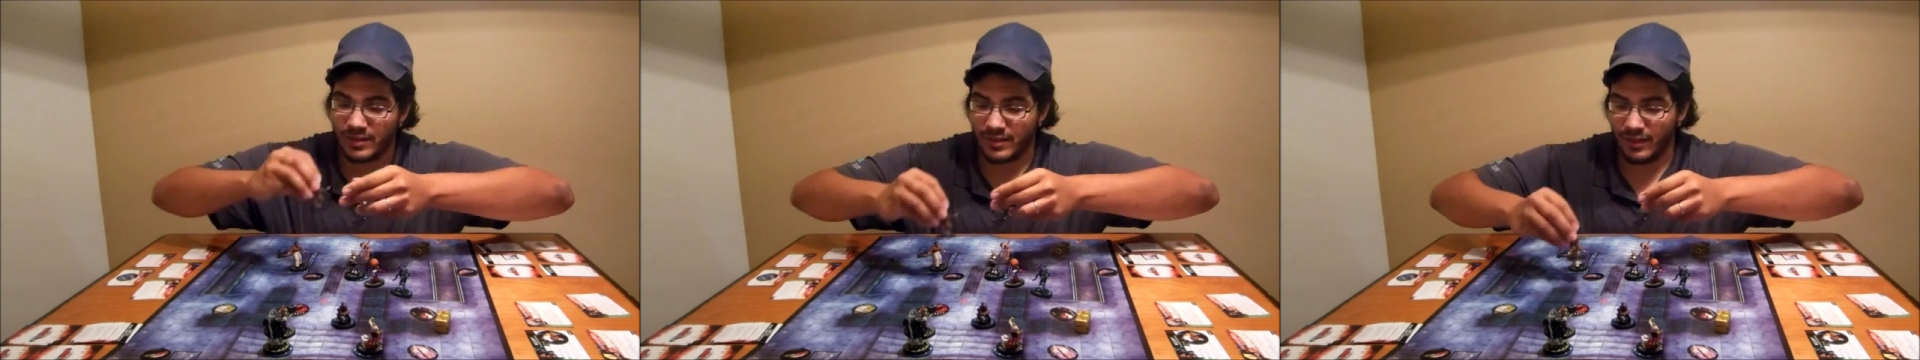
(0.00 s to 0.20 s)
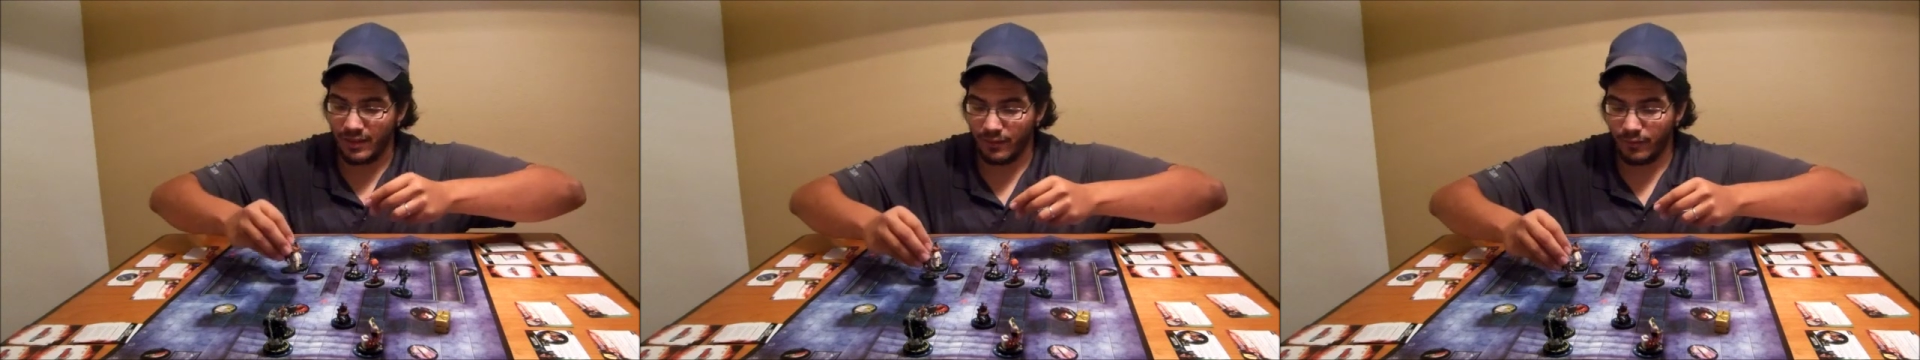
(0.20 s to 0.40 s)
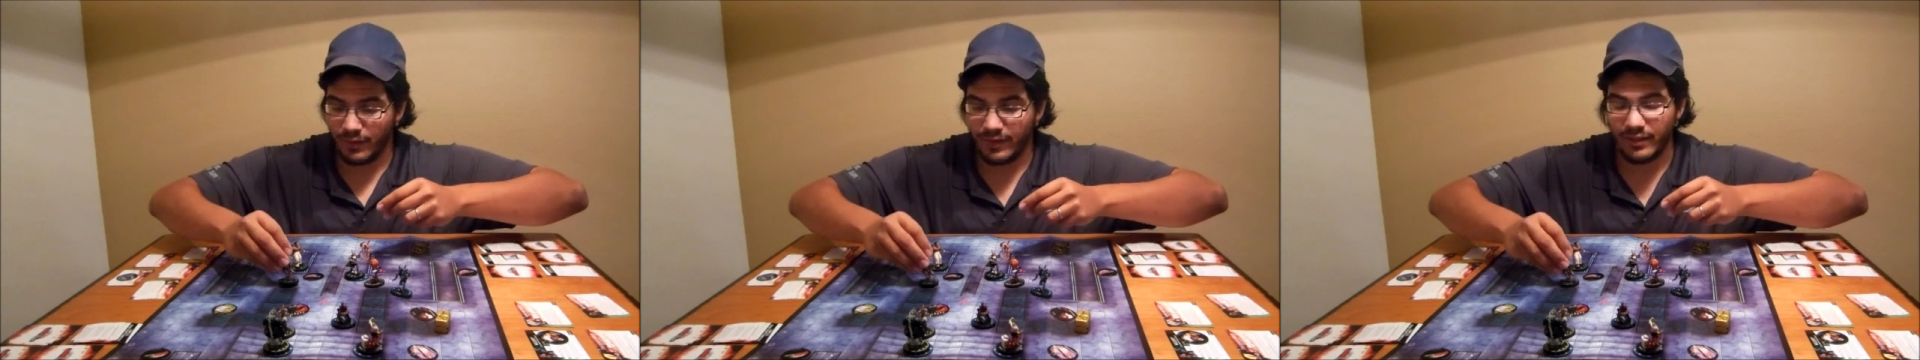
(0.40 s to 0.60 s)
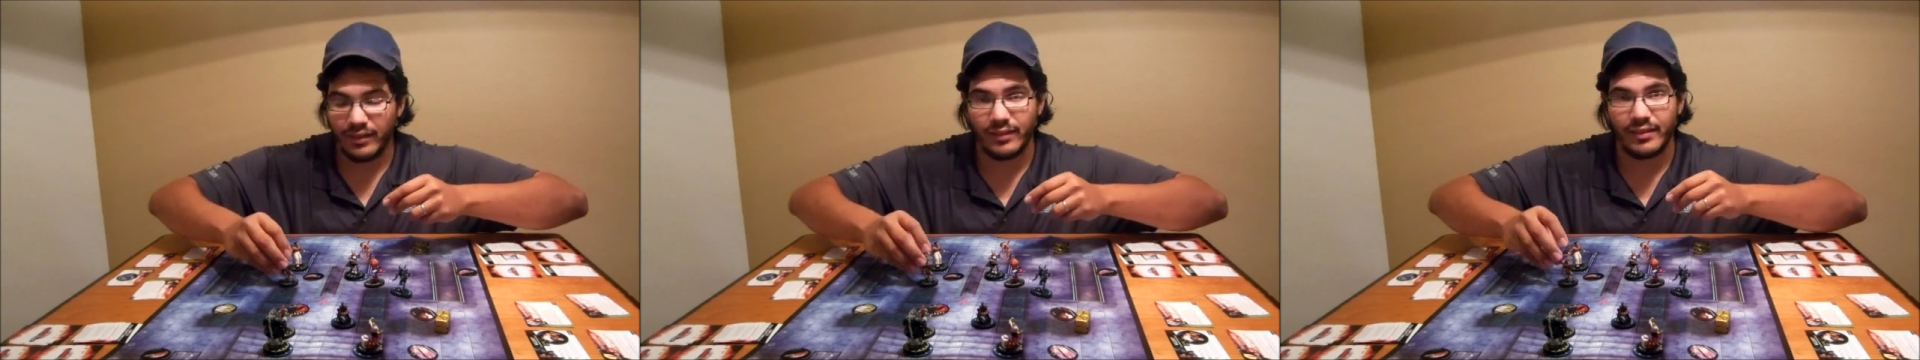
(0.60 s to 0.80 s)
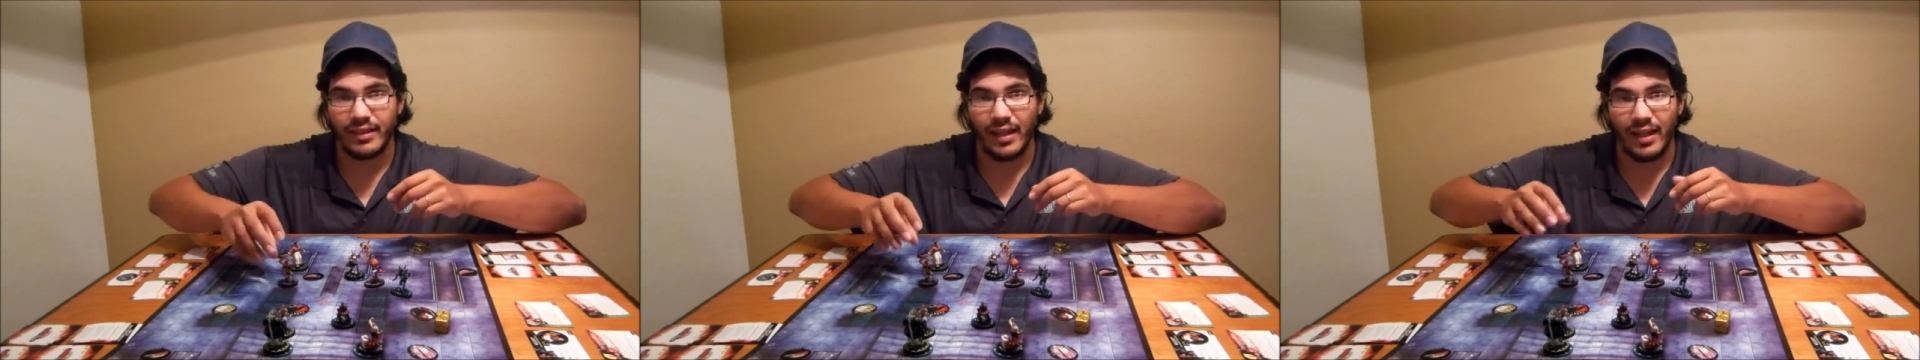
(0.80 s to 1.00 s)
seeing what
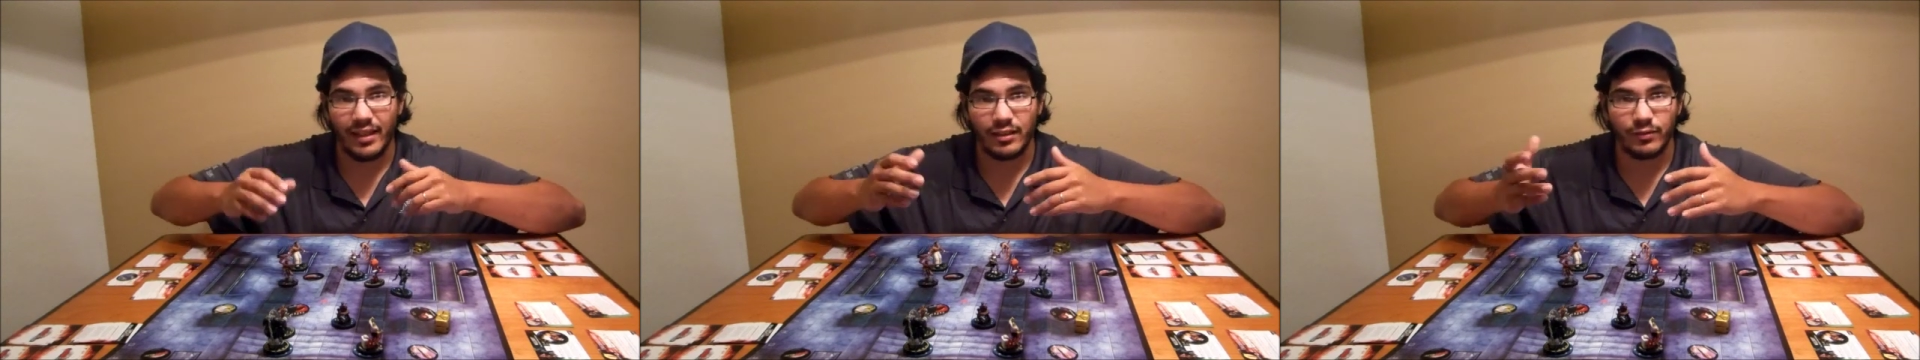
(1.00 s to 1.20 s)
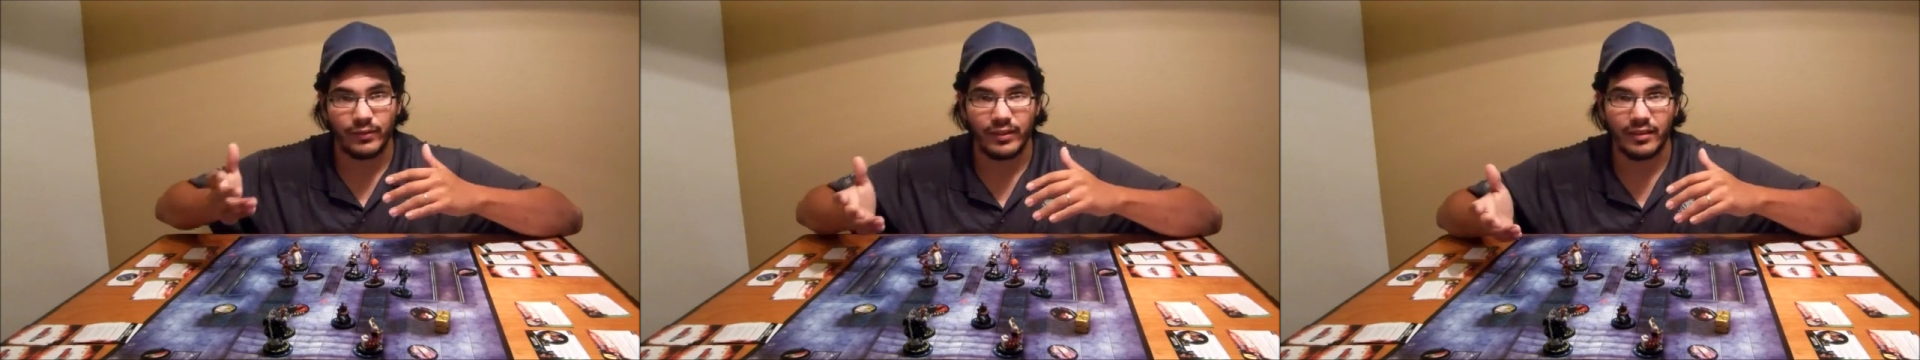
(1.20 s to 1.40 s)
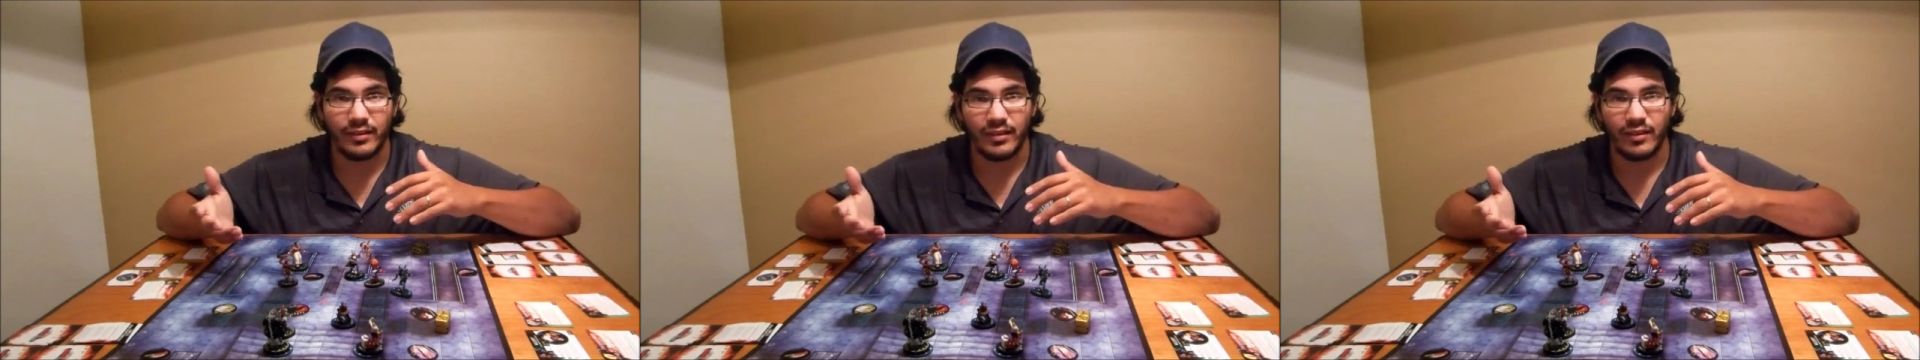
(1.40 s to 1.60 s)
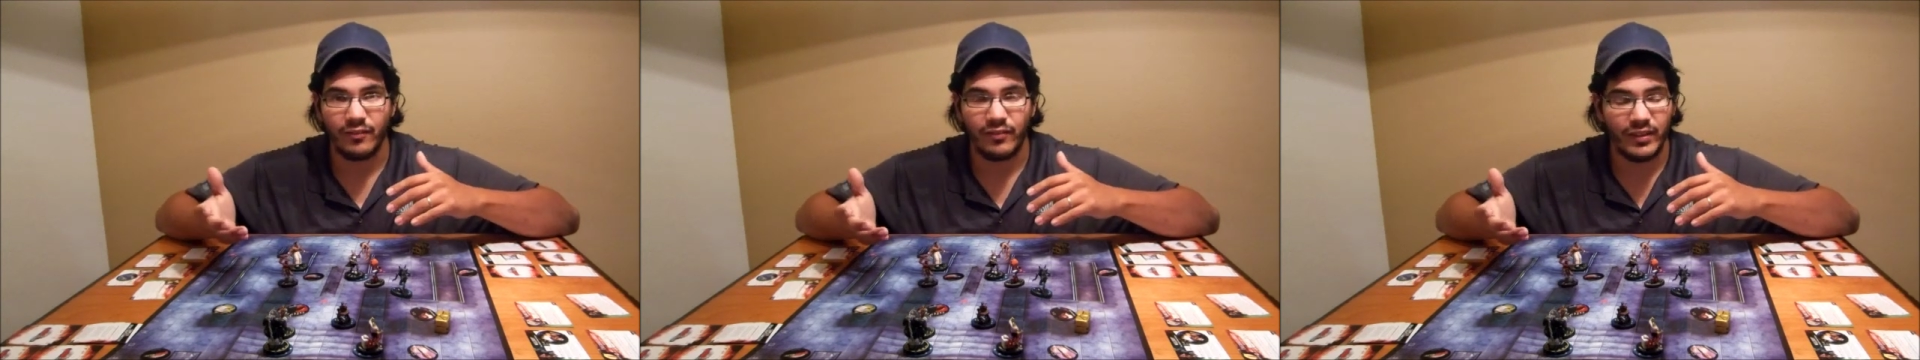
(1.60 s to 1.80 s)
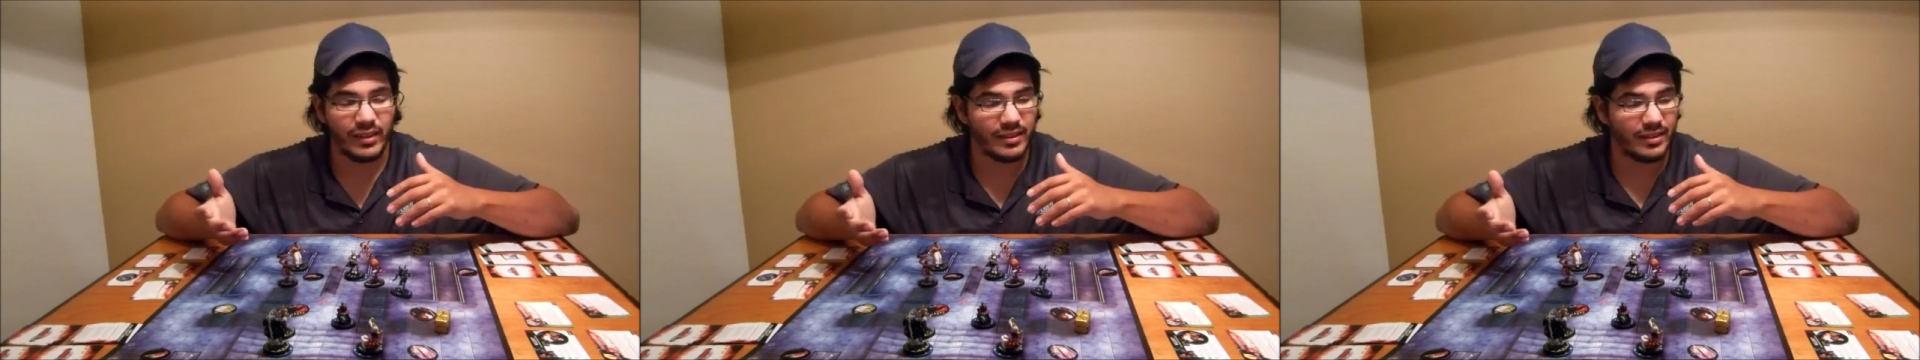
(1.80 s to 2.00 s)
their attacks, what the
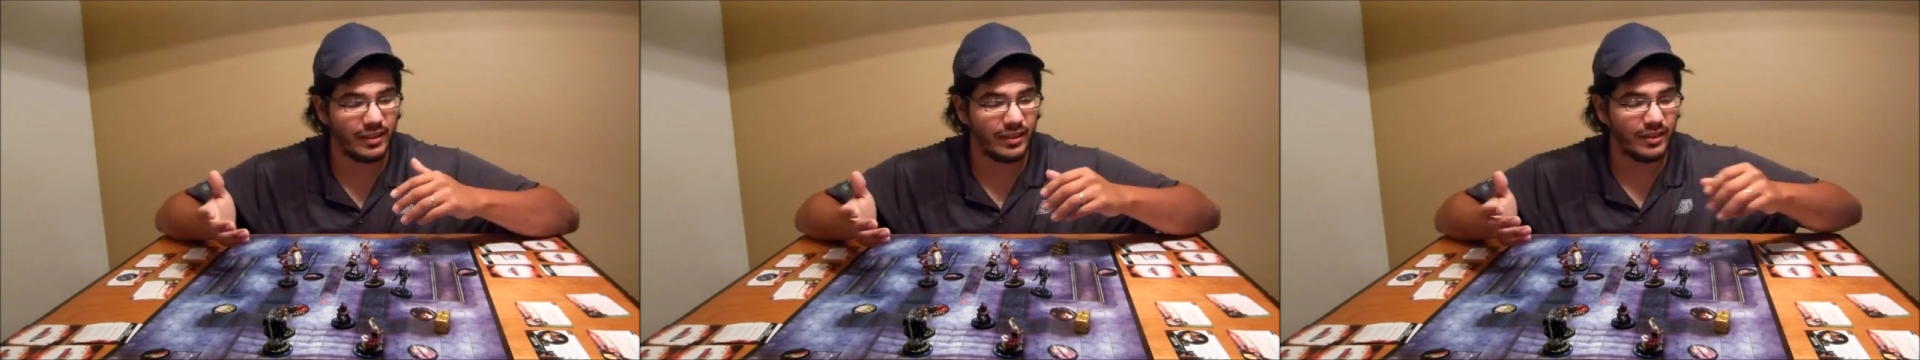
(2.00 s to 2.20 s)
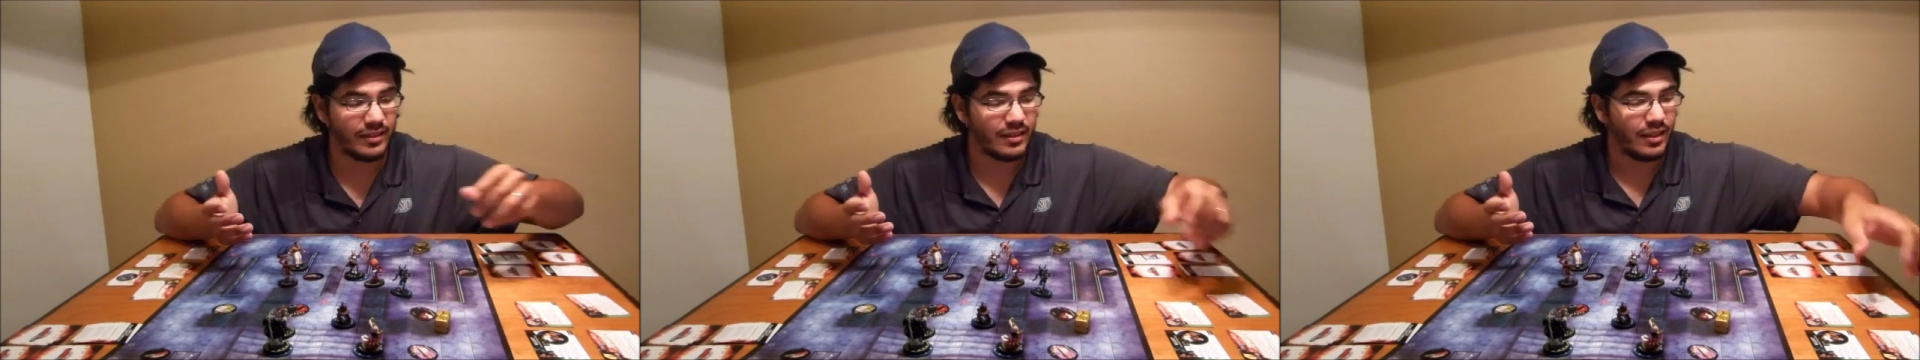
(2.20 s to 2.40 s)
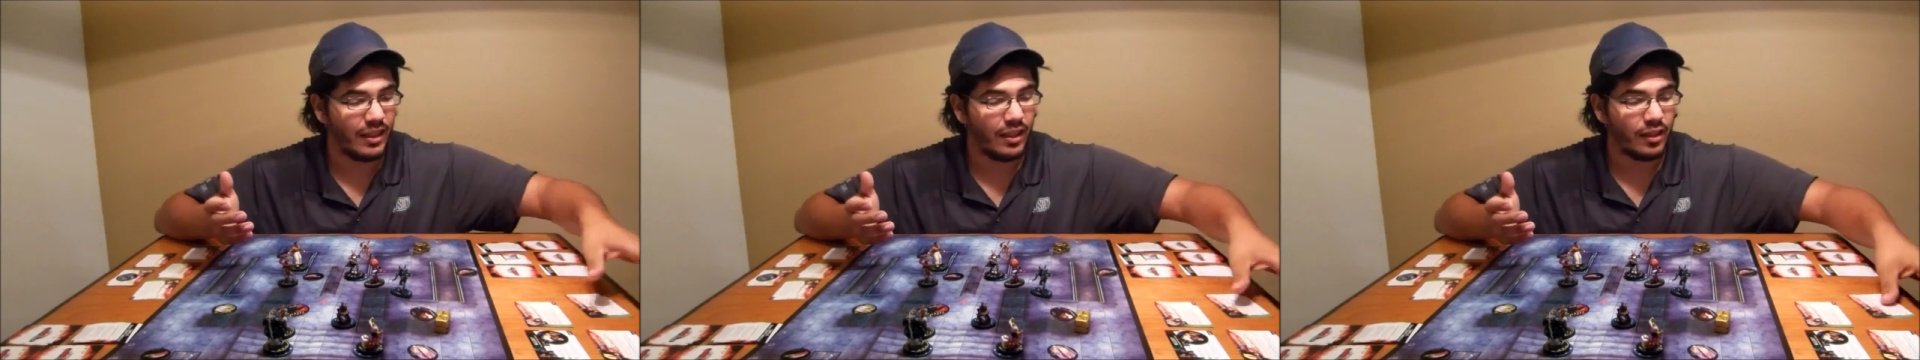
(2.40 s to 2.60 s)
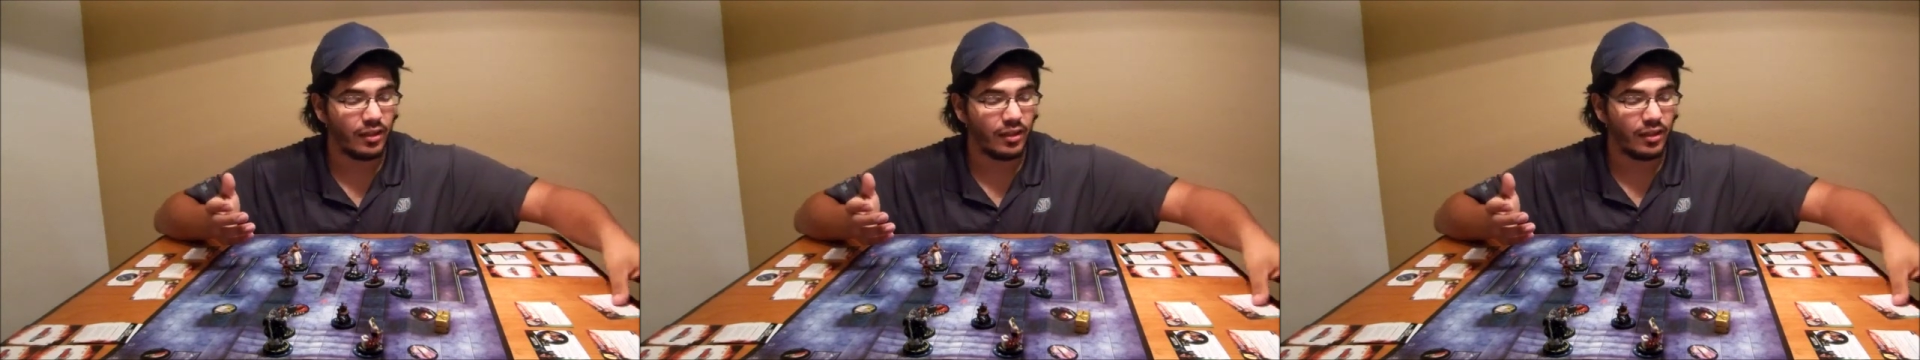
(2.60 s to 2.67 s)
defense is,